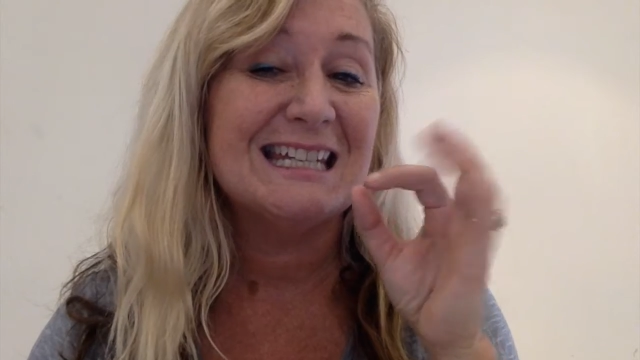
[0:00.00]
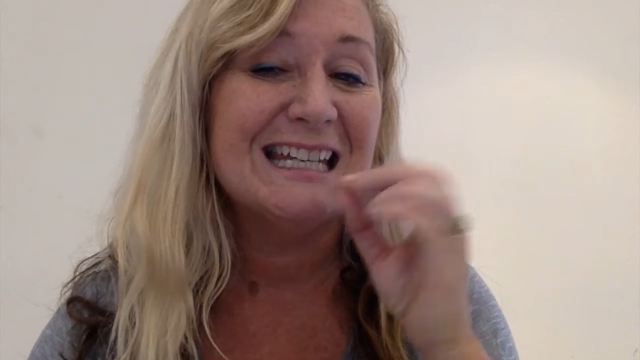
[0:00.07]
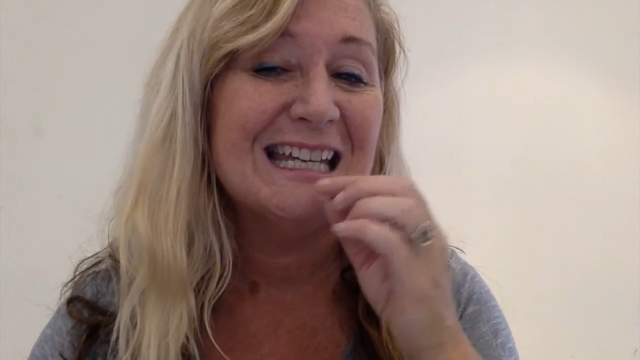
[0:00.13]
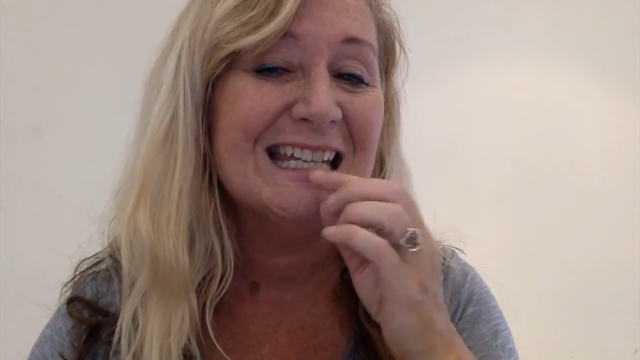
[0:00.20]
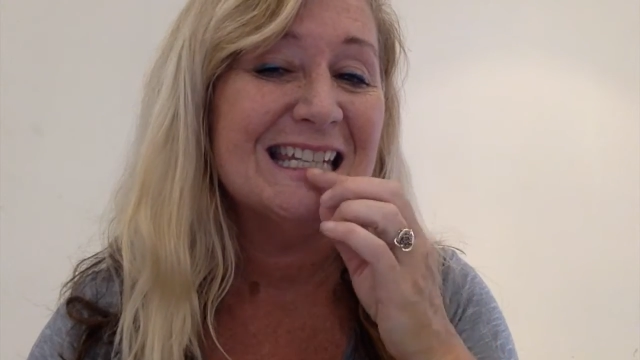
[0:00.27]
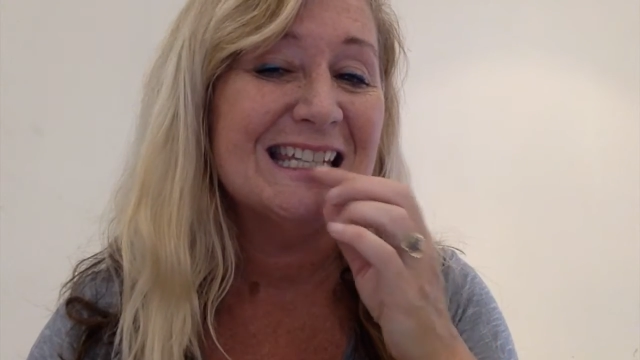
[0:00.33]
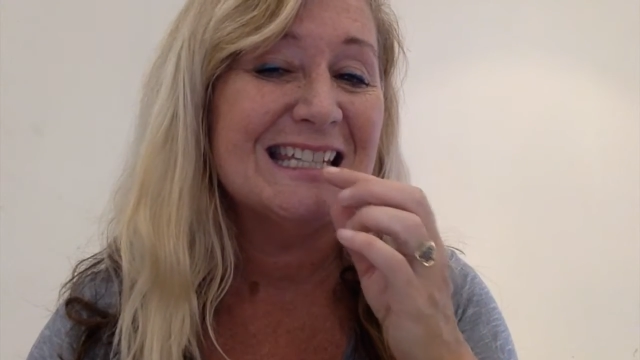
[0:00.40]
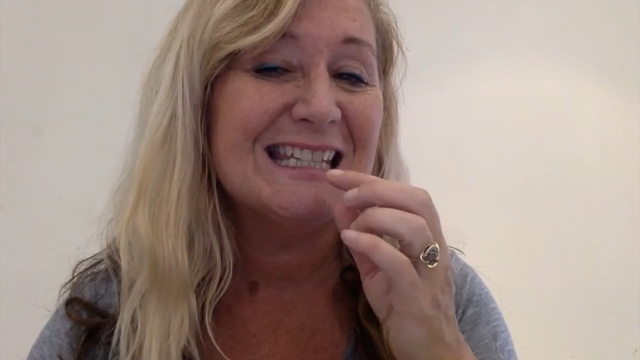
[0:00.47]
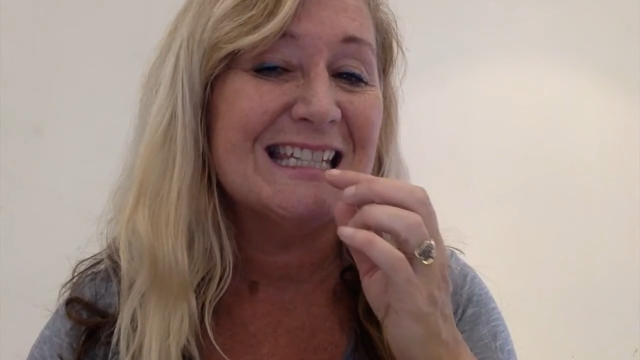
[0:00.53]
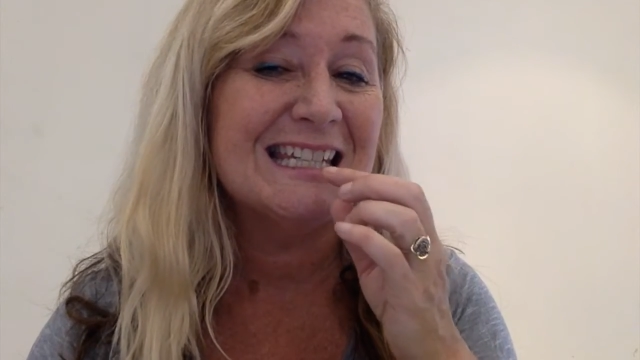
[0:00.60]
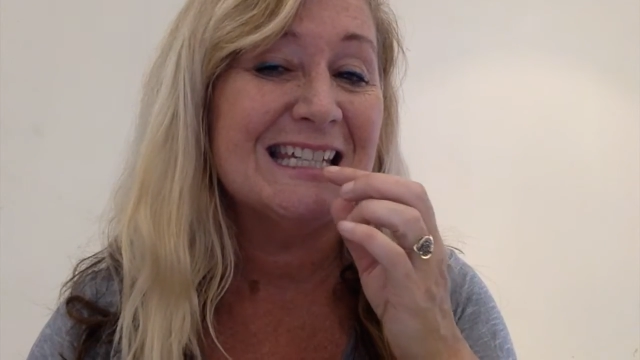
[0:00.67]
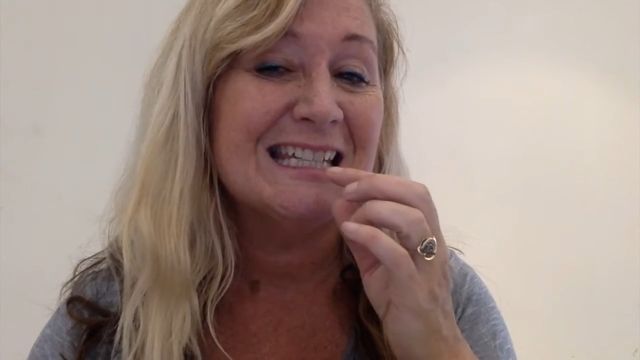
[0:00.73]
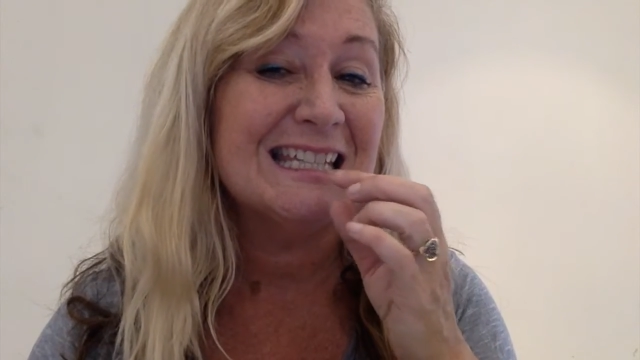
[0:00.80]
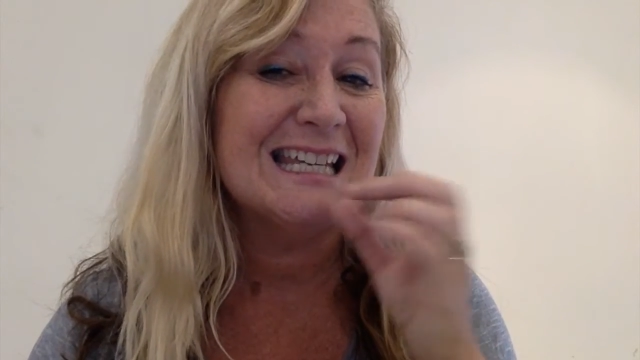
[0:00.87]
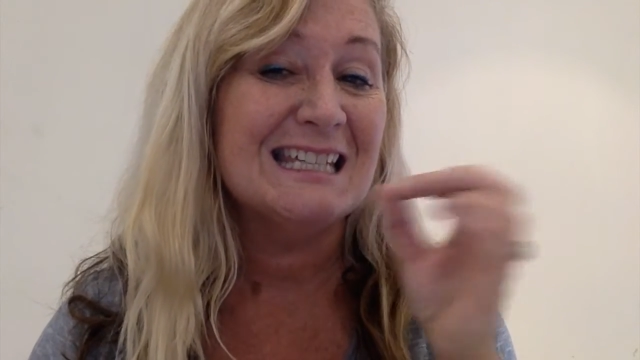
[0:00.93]
and it's
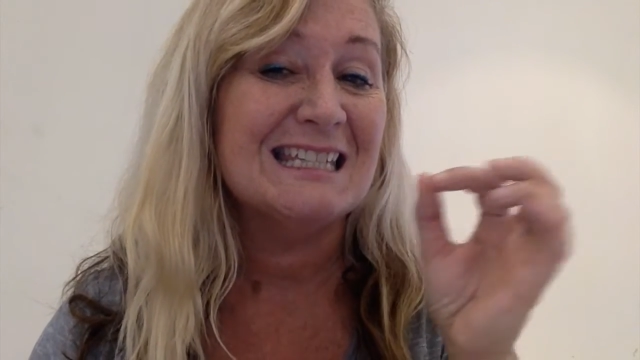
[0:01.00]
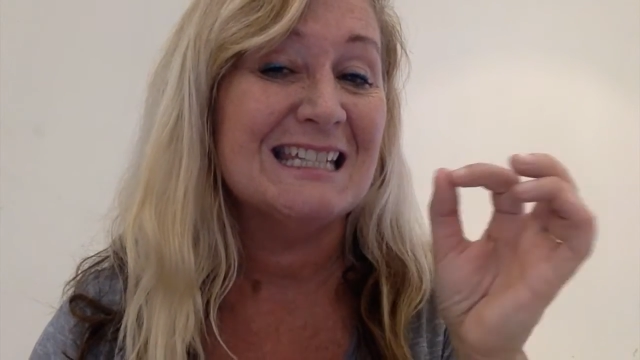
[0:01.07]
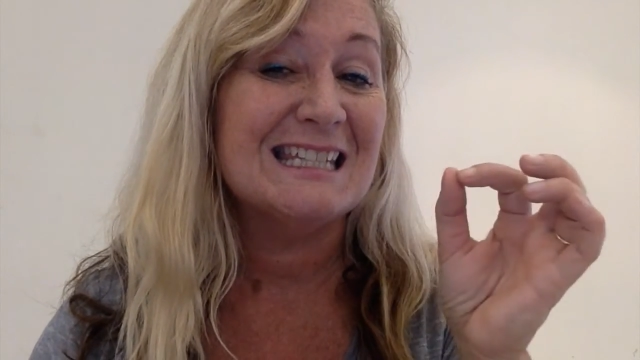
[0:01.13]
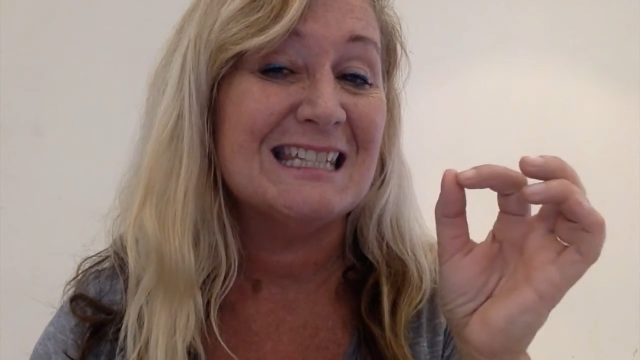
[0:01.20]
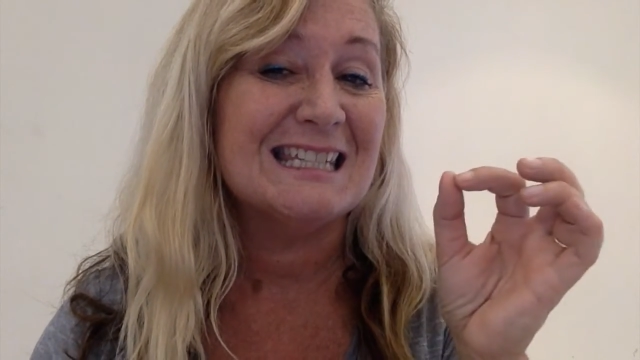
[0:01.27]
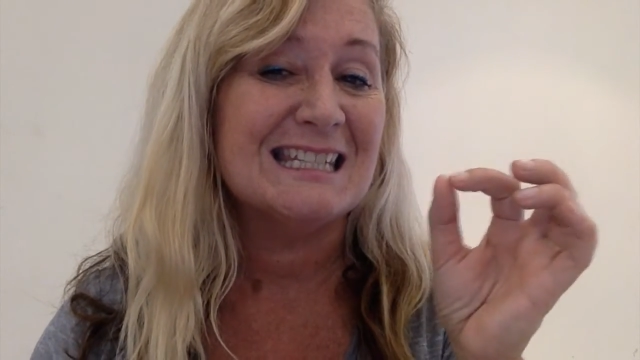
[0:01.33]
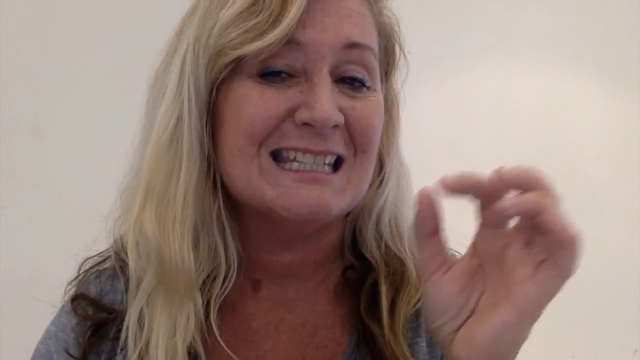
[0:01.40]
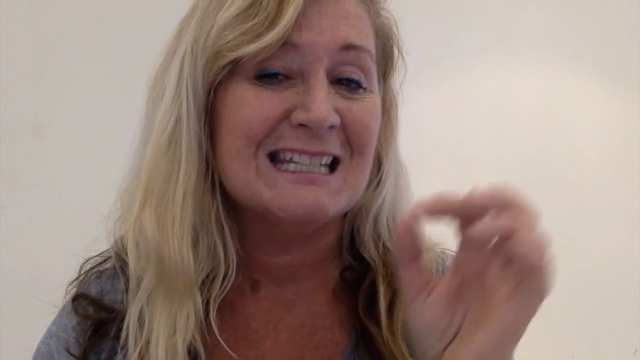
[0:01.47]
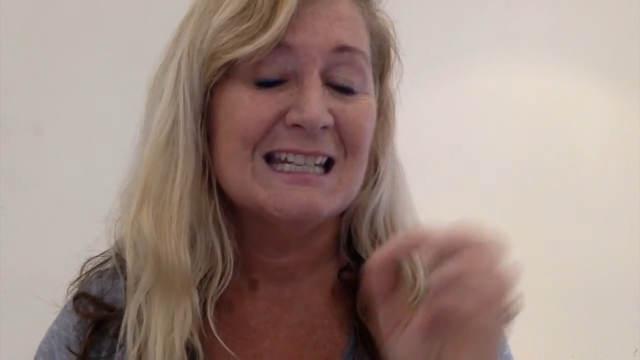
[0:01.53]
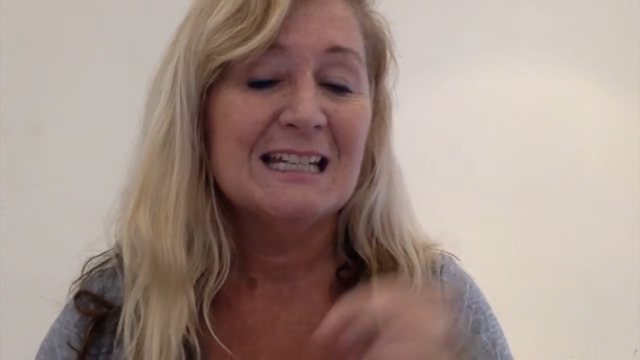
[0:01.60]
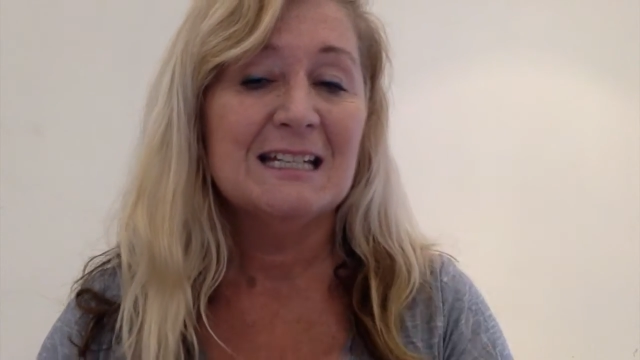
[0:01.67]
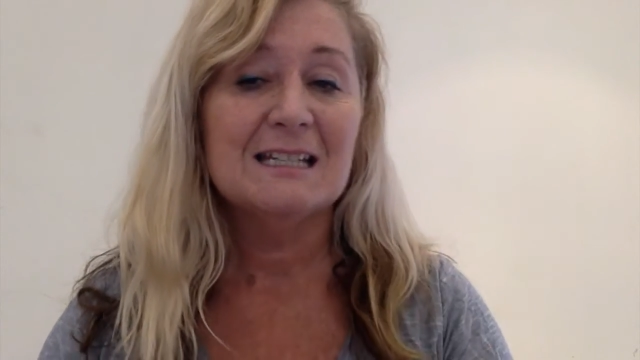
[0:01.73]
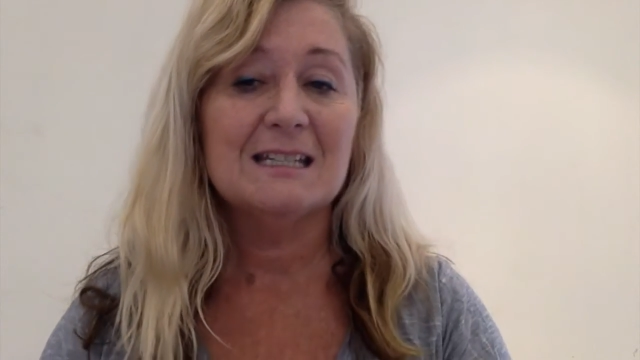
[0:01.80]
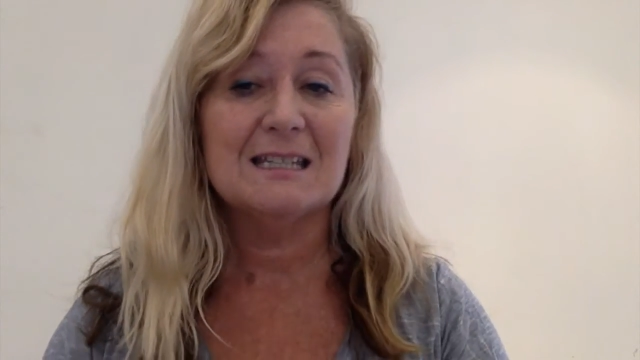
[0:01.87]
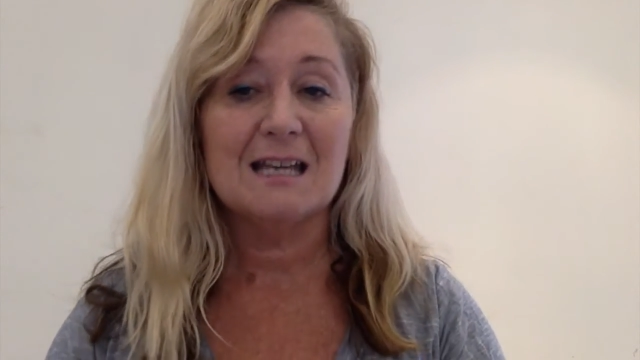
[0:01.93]
tith and the sith
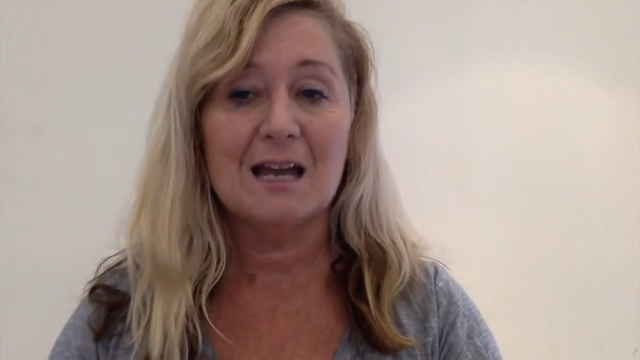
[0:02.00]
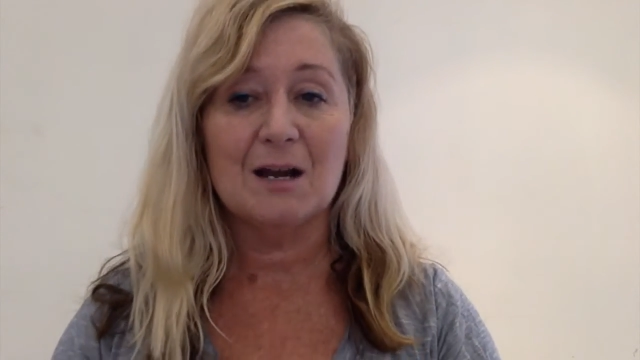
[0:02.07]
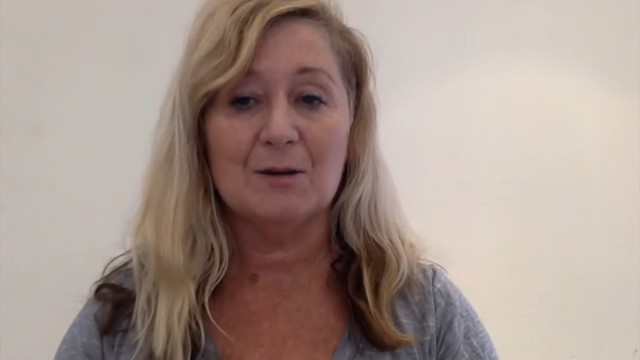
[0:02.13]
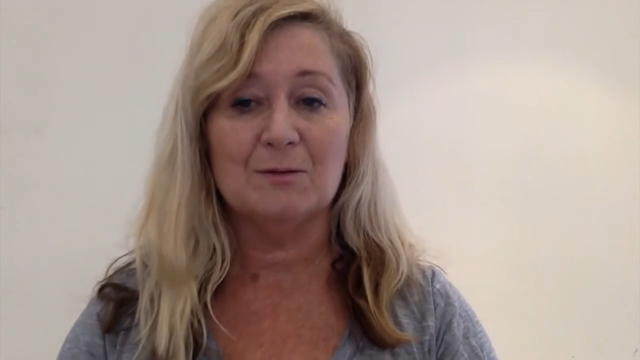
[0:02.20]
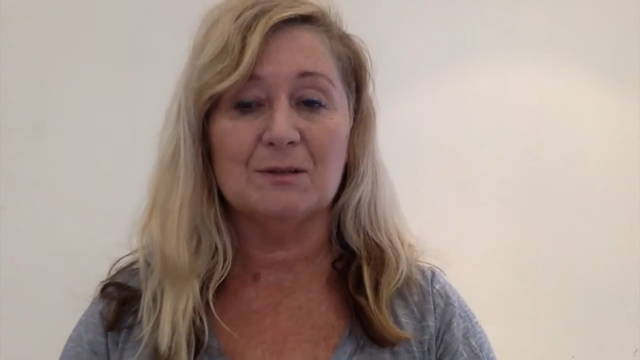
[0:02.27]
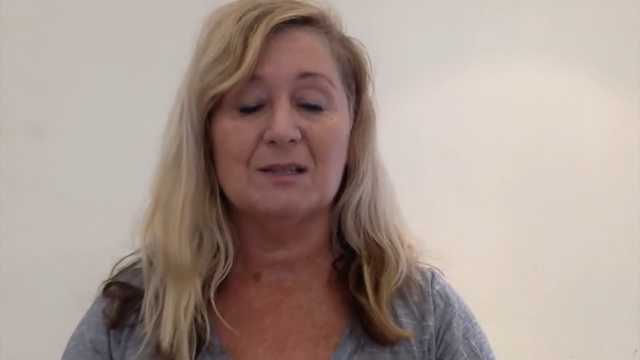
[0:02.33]
sound.